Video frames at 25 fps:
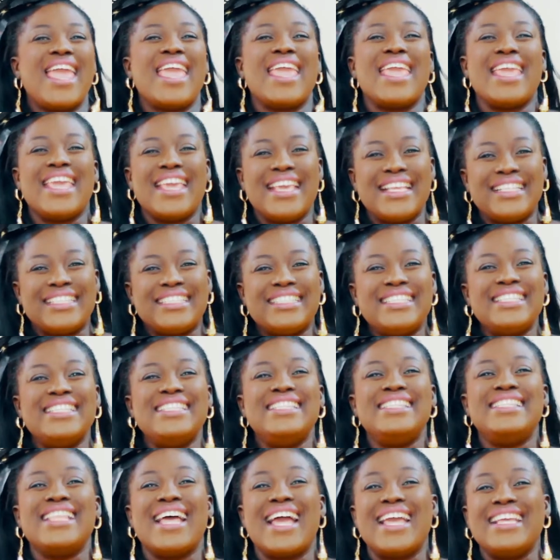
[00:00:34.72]
80,
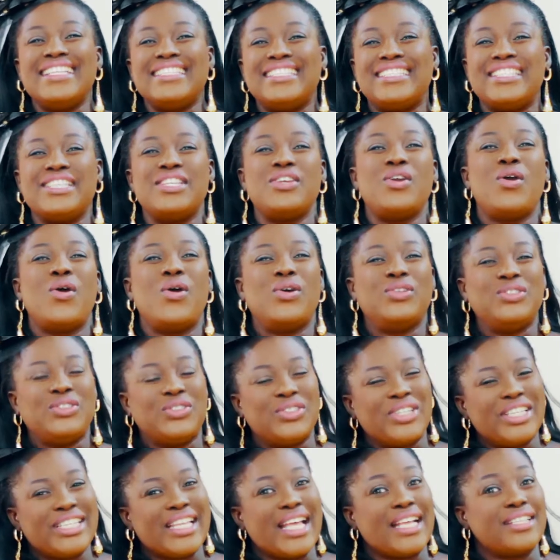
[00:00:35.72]
90,
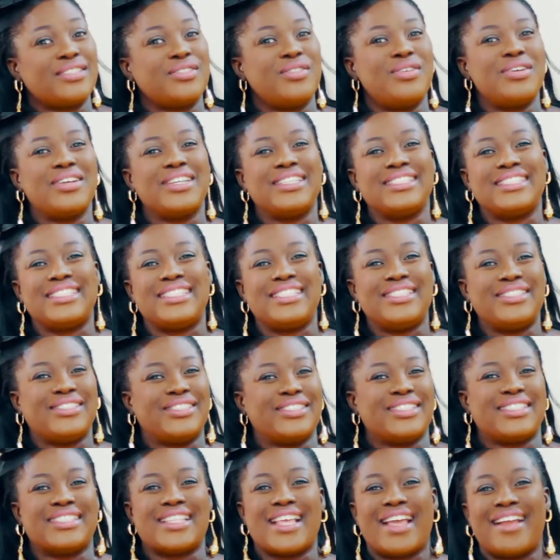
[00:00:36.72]
100, as long as
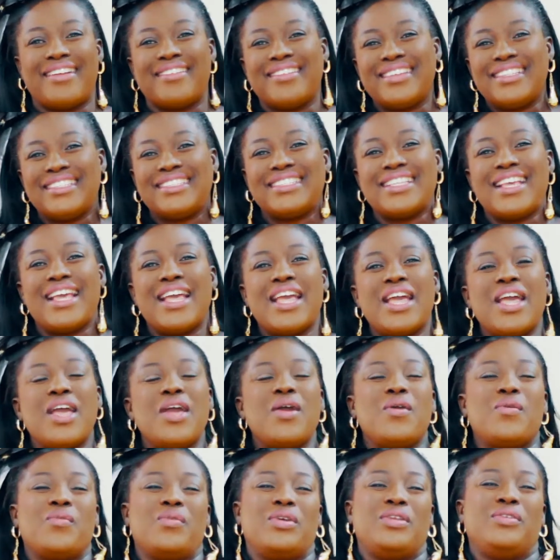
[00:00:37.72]
Jesus tarries.
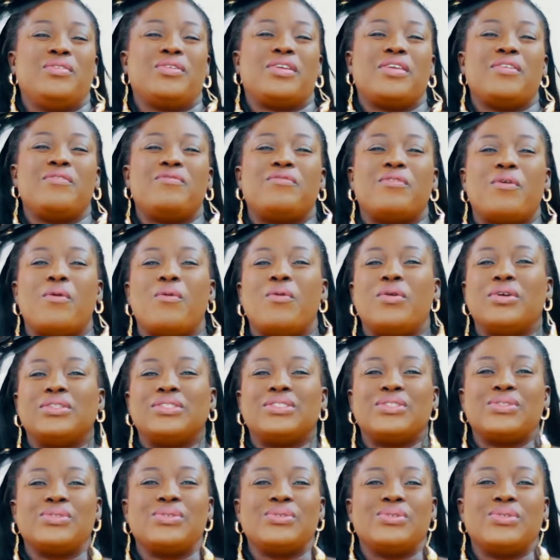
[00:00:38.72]
We're looking
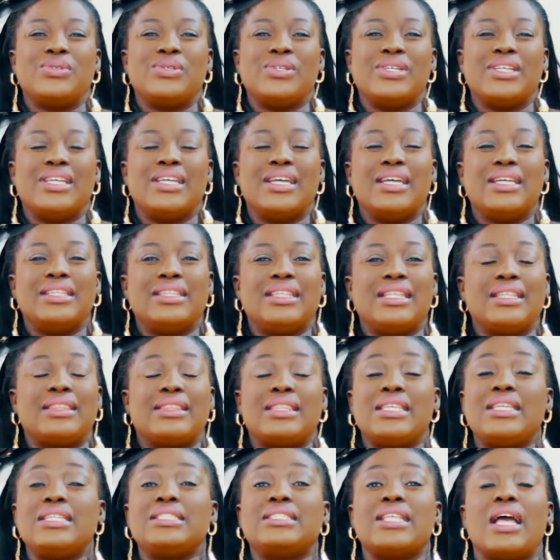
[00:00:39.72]
forward to the
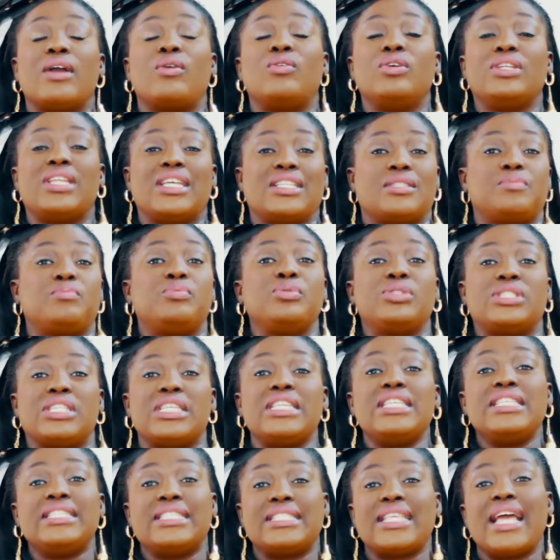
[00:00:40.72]
things that God has put
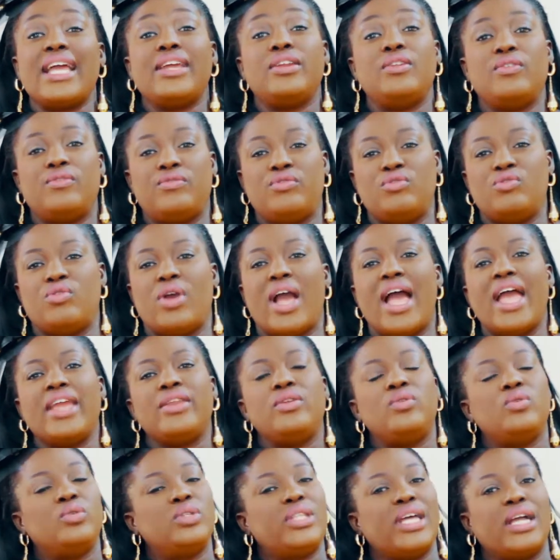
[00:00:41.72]
inside of you. I
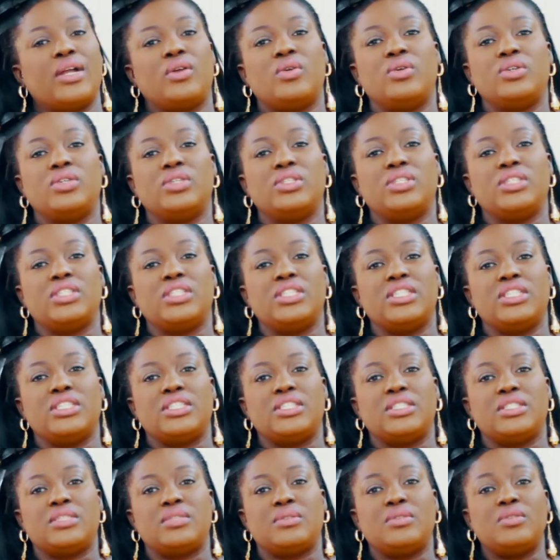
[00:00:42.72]
know that God is
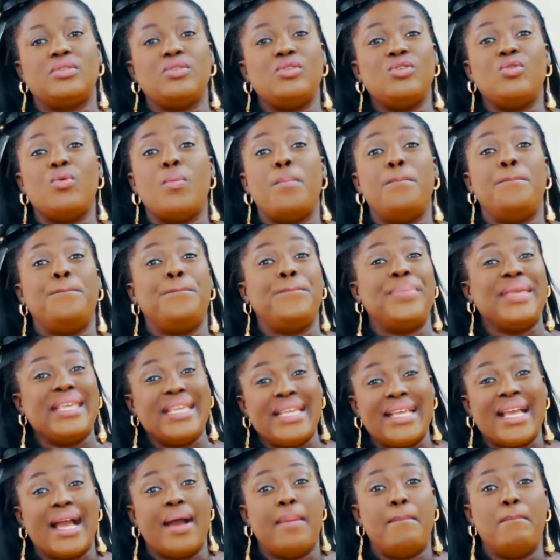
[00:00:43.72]
making you
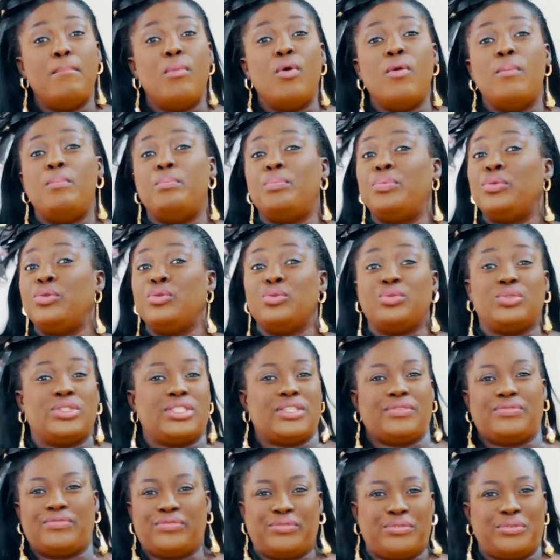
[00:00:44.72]
bigger, more
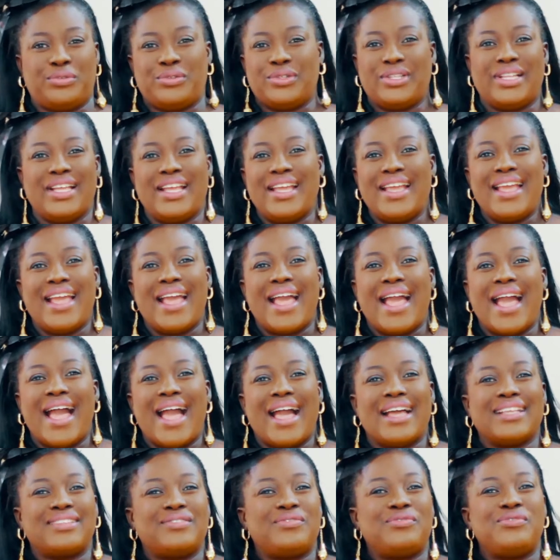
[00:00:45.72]
beautiful.
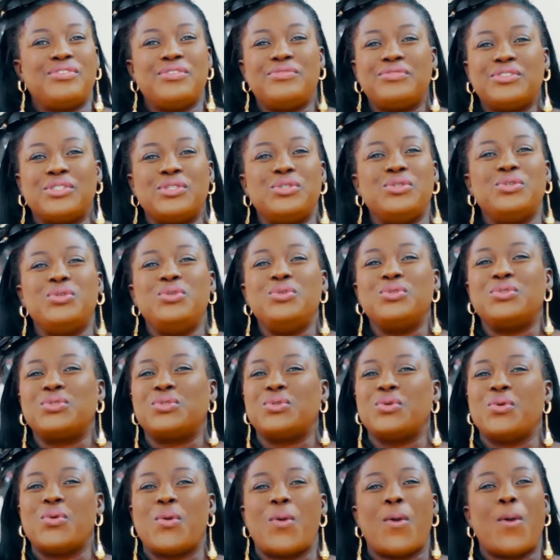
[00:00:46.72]
At 50, you look
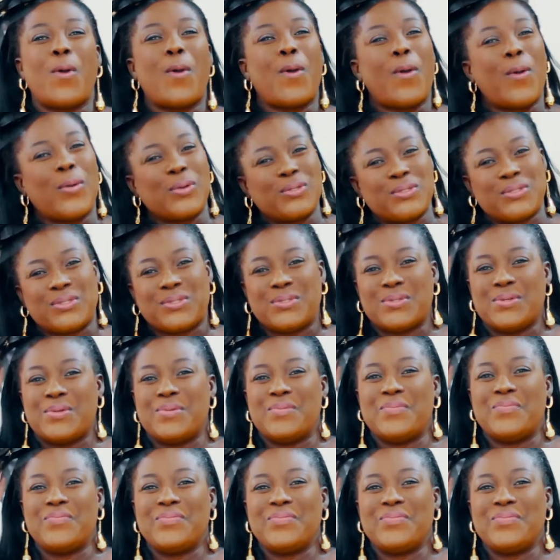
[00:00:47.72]
so awesome.